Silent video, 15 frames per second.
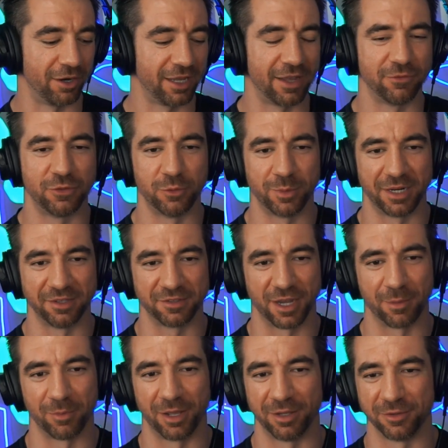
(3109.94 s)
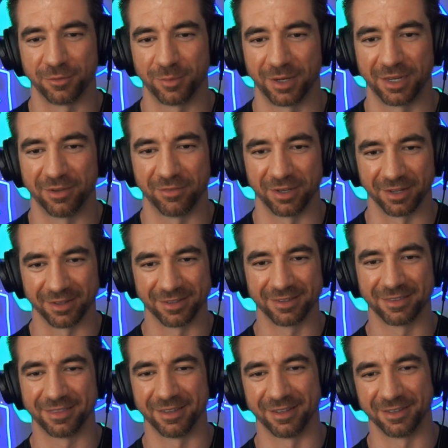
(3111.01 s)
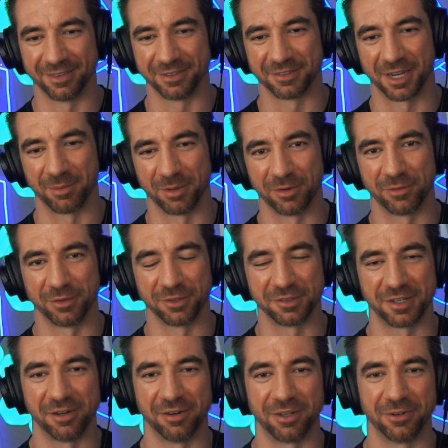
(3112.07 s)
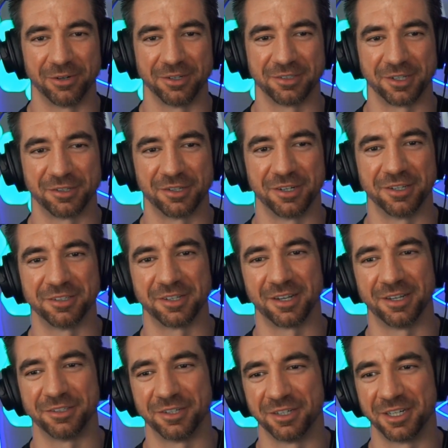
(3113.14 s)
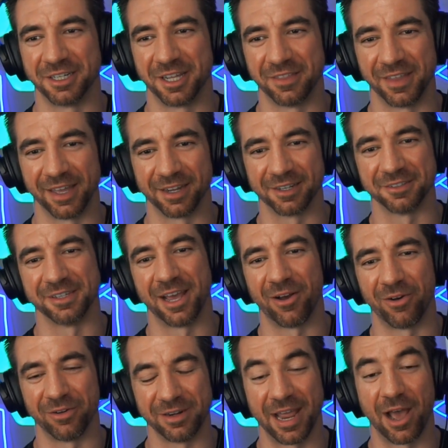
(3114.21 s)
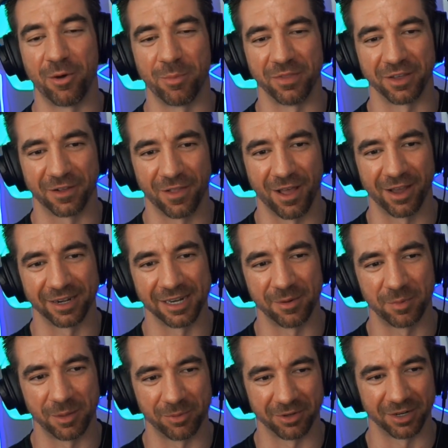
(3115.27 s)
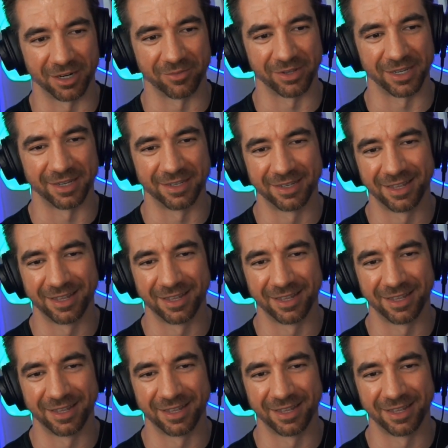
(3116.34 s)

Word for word: already gave too many timelines by giving the the timeline for the security course. I shouldn't have I shouldn't have done that because now now I'm on the clock. Now people are gonna be